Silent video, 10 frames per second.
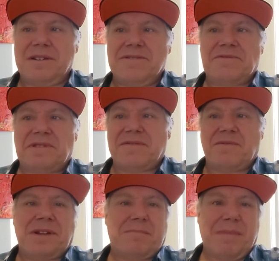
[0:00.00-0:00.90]
You don't even
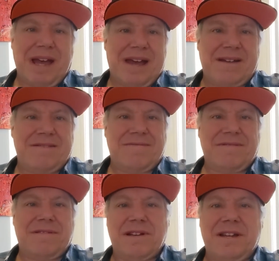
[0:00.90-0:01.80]
want a Mac if
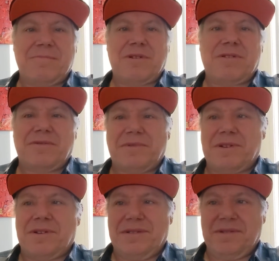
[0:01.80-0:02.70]
you're a gamer. You want,